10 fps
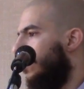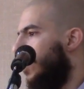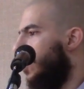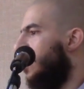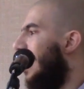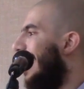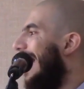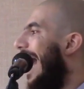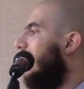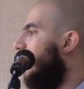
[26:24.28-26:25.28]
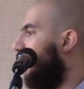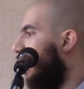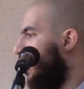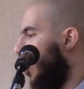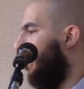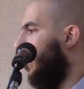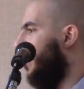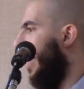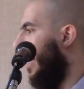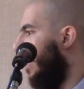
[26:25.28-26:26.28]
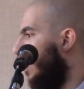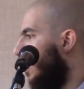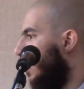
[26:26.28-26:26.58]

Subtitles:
This is not an act of worship per se.